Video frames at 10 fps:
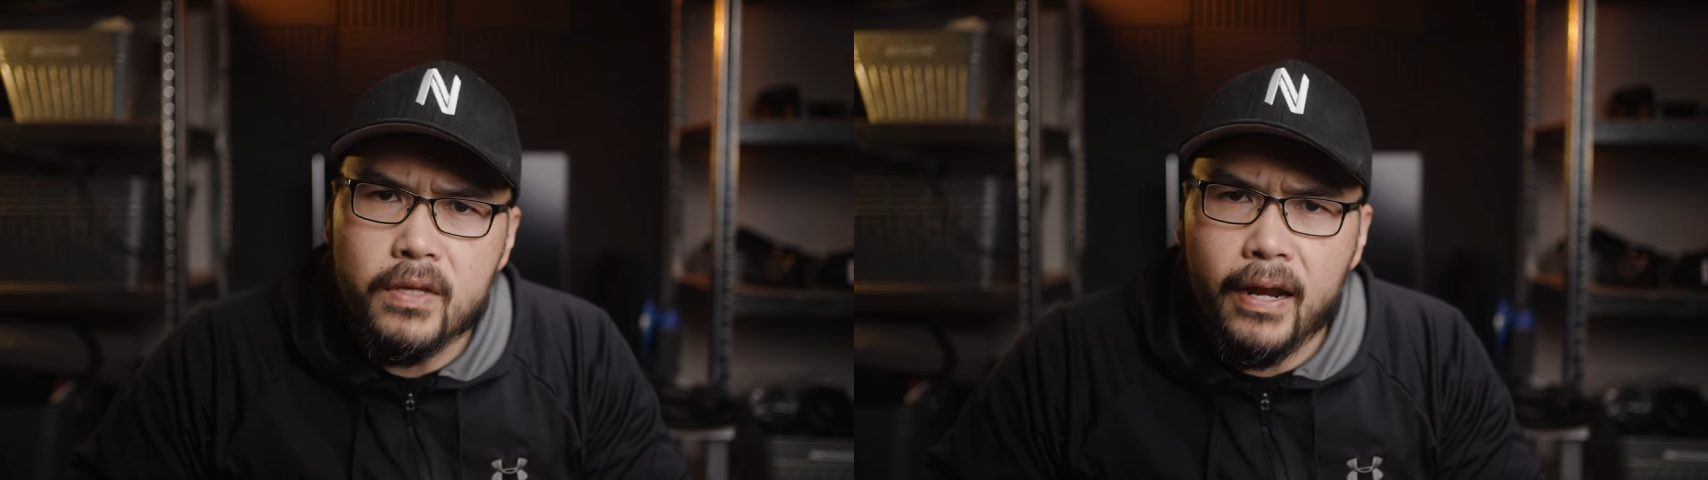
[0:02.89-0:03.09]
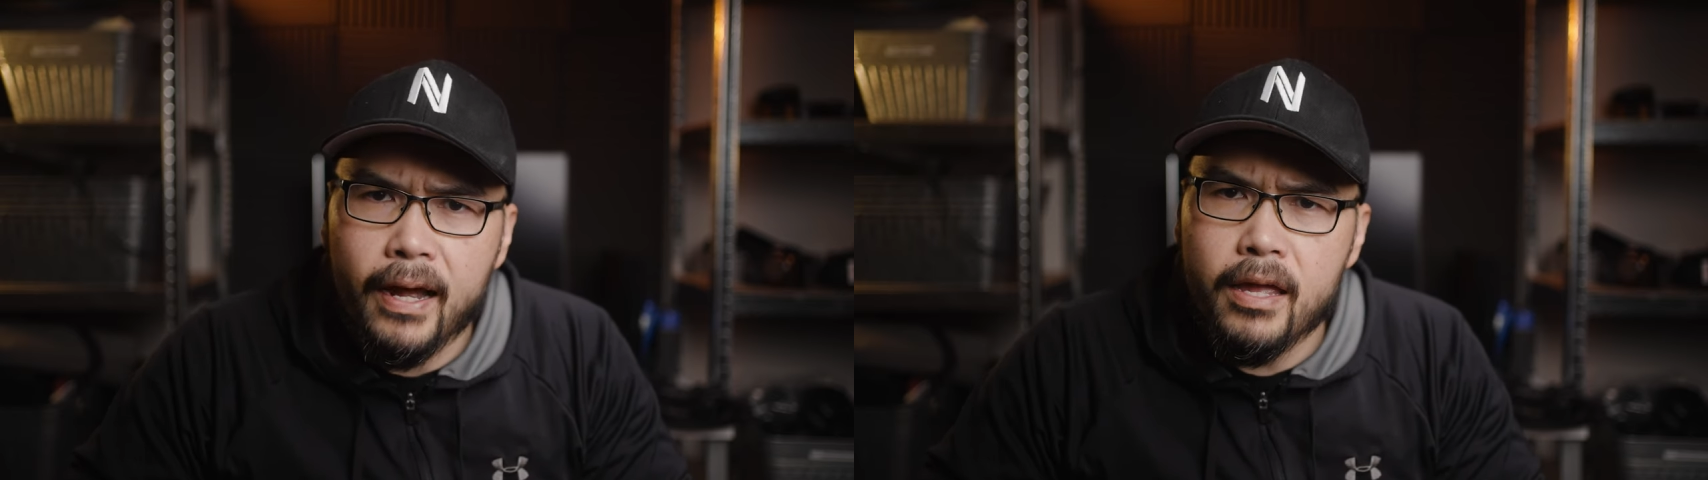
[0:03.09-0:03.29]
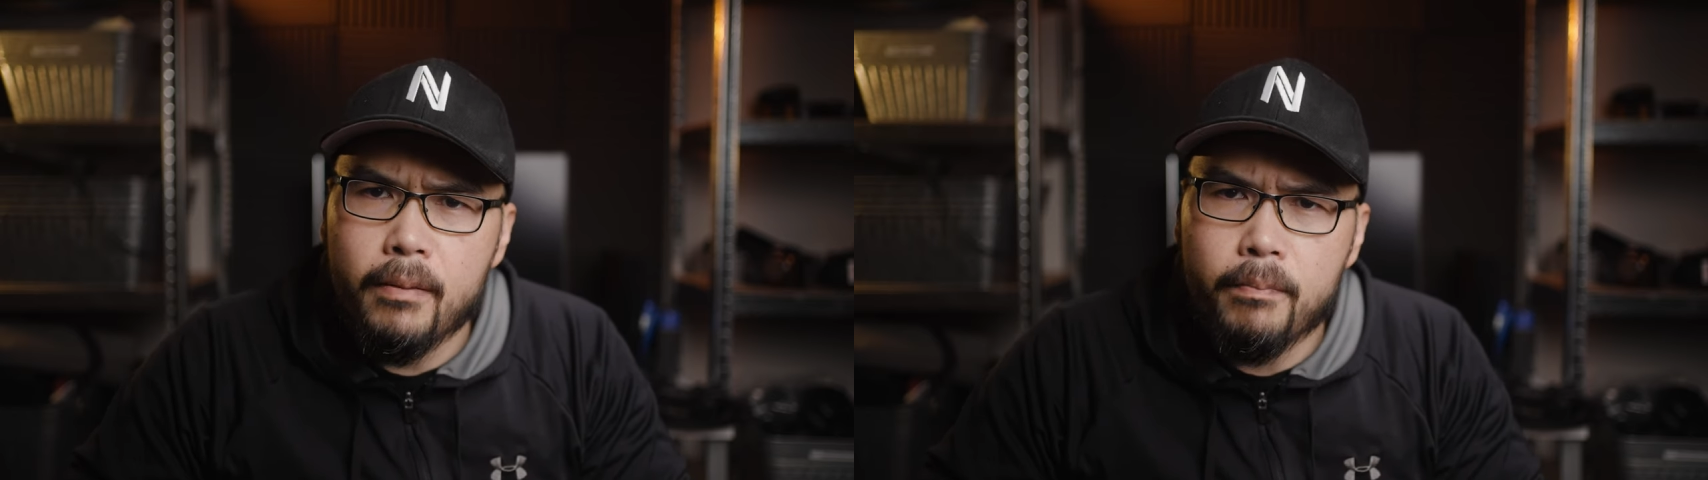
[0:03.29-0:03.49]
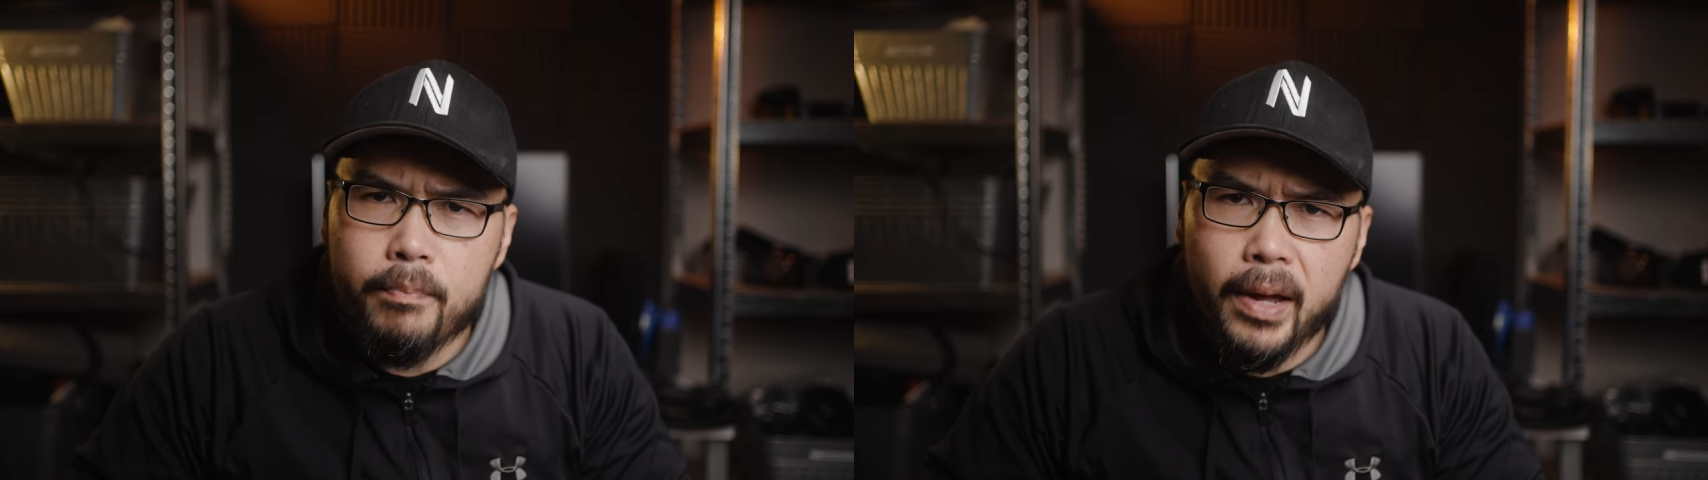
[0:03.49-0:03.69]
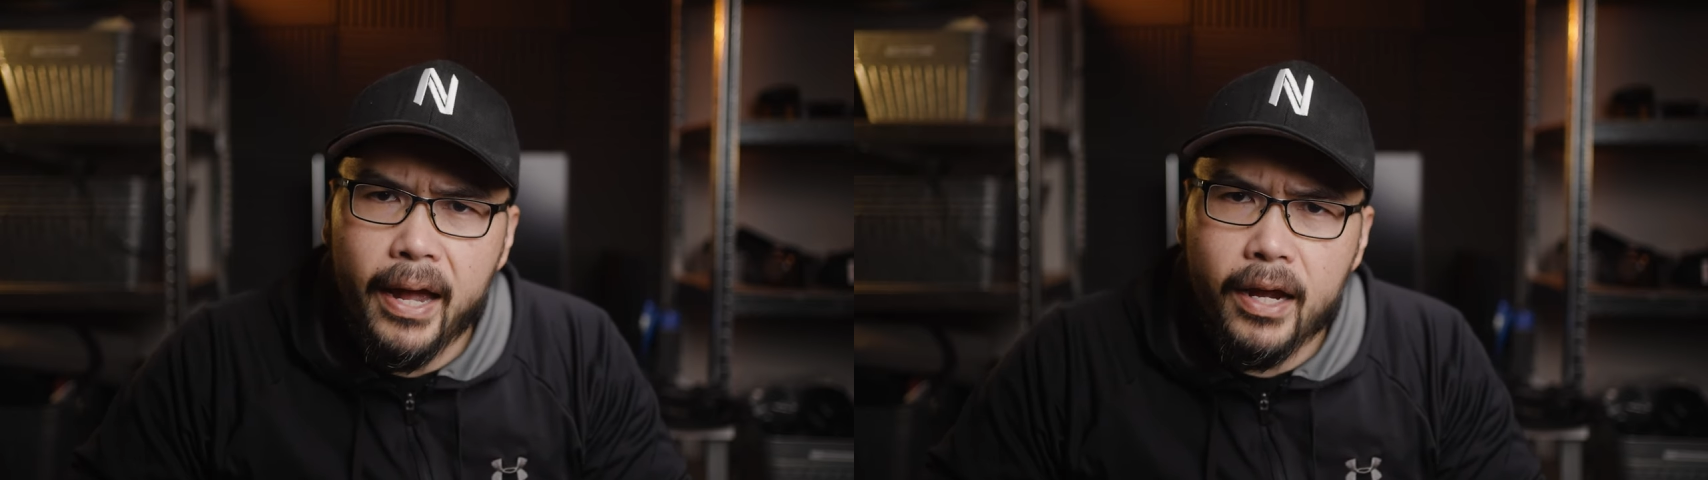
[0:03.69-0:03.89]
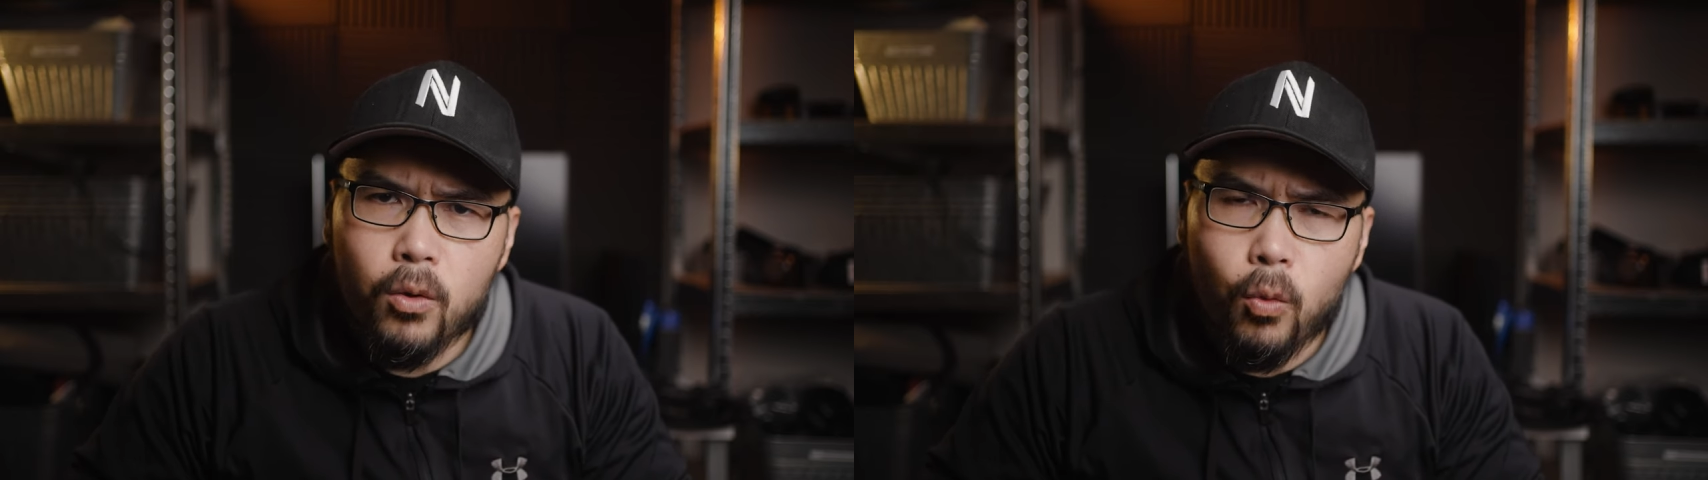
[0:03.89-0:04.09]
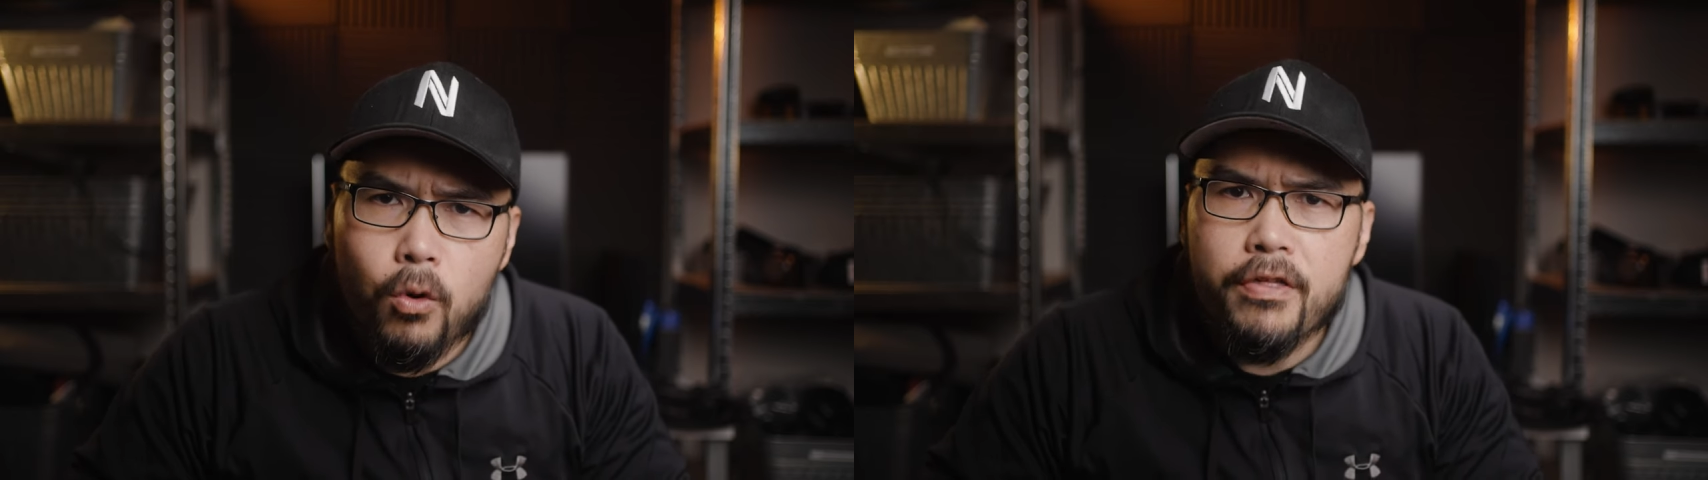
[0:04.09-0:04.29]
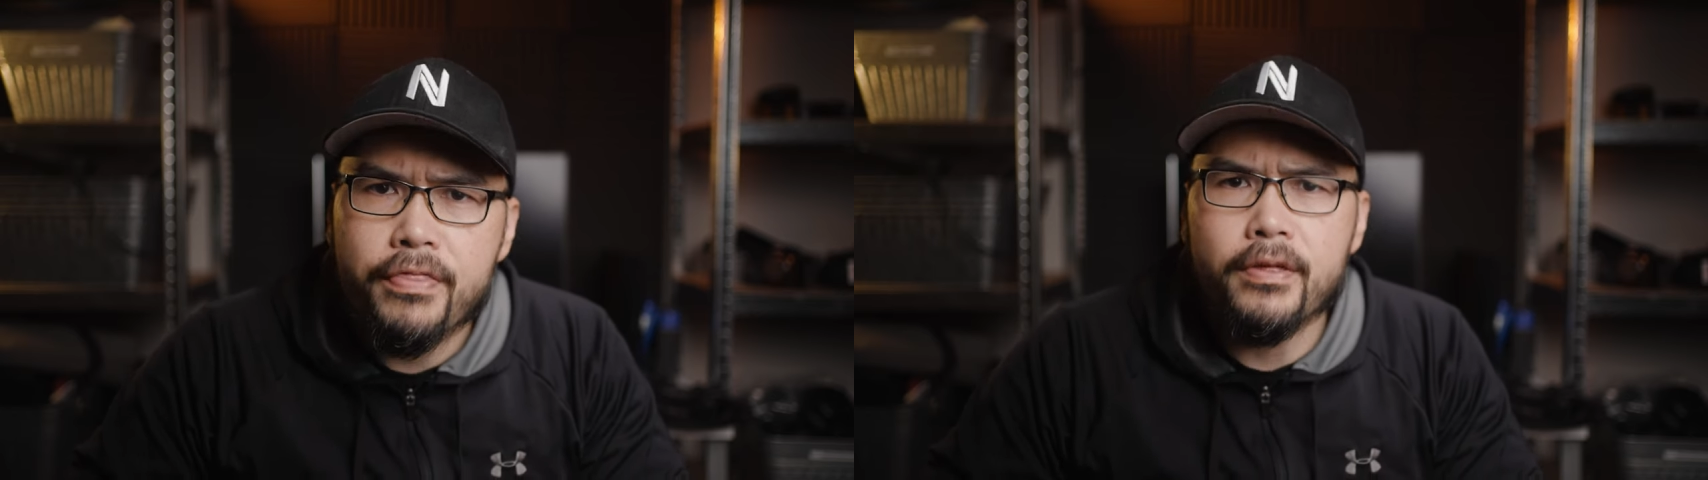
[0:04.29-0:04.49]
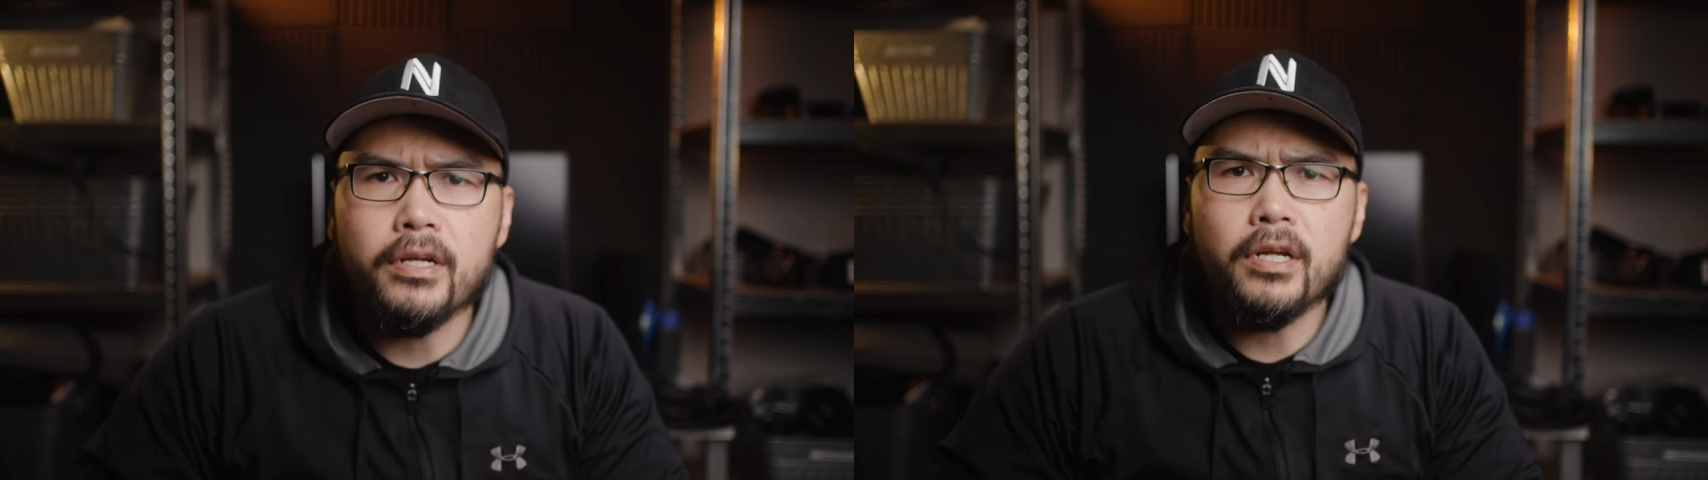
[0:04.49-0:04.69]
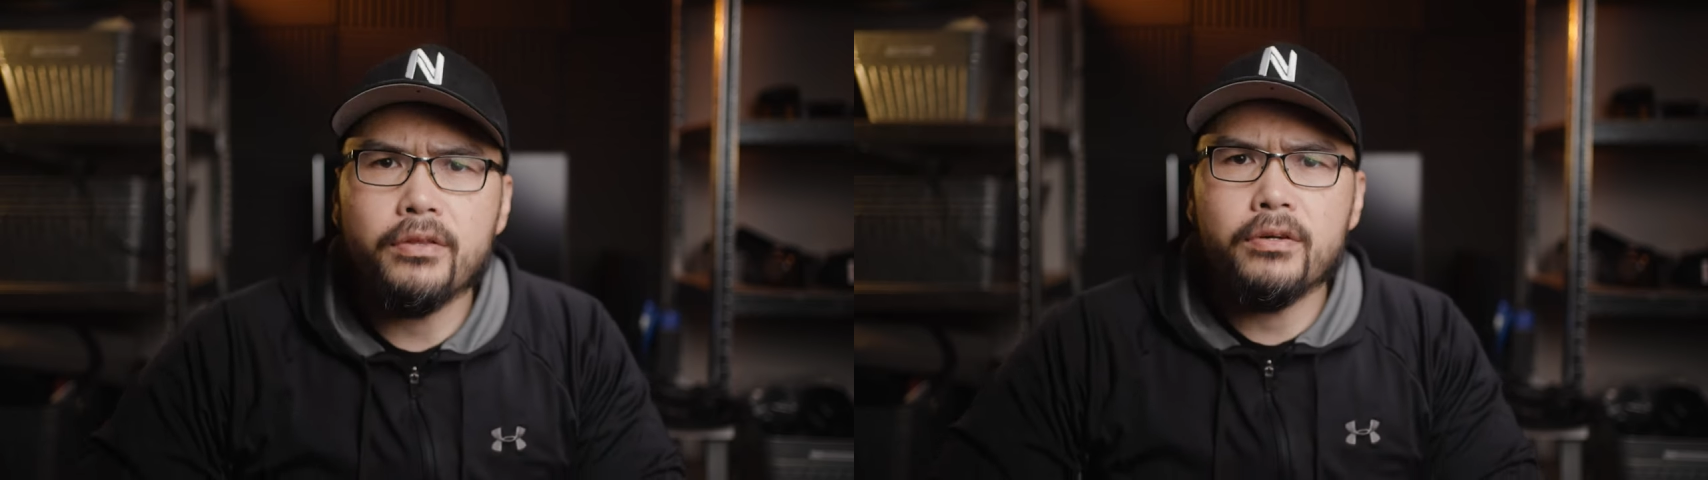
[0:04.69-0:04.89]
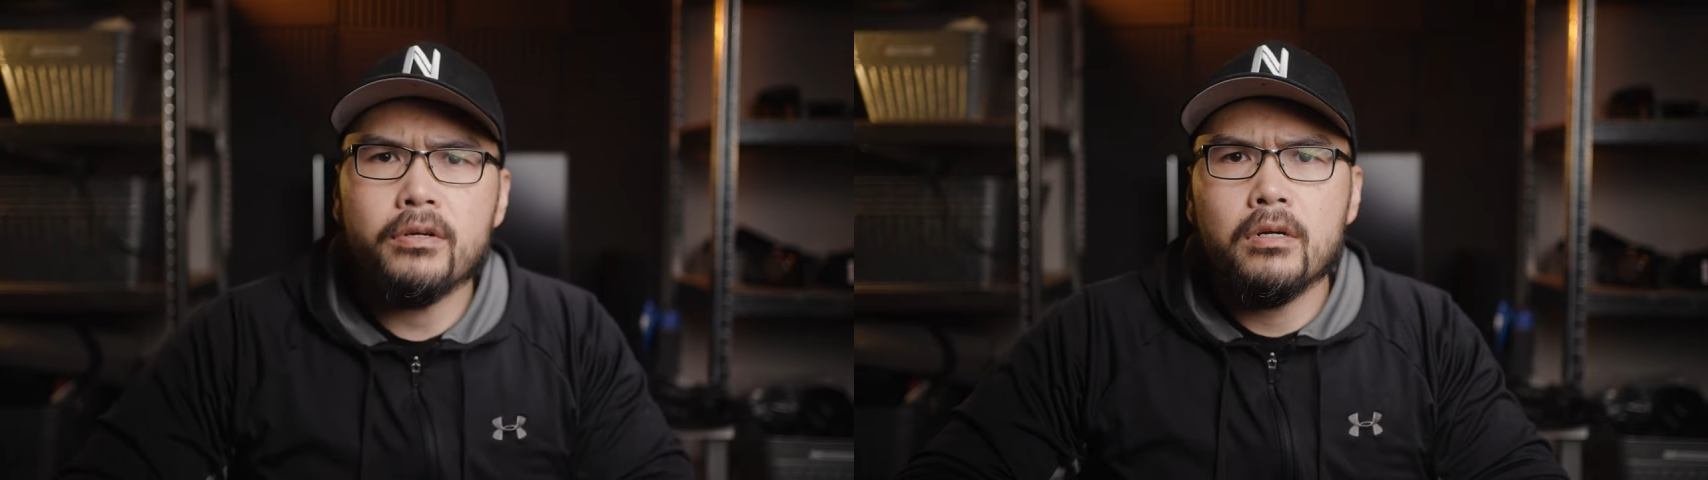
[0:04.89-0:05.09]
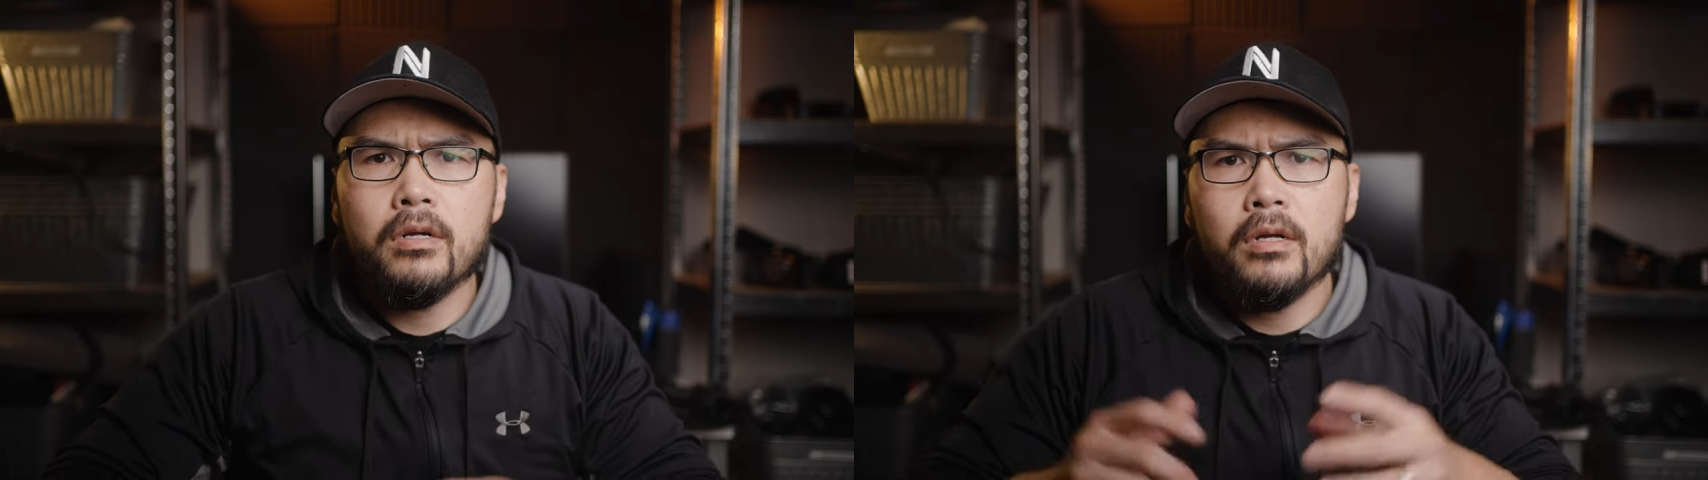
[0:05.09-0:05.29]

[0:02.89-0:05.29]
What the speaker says: and I am back with another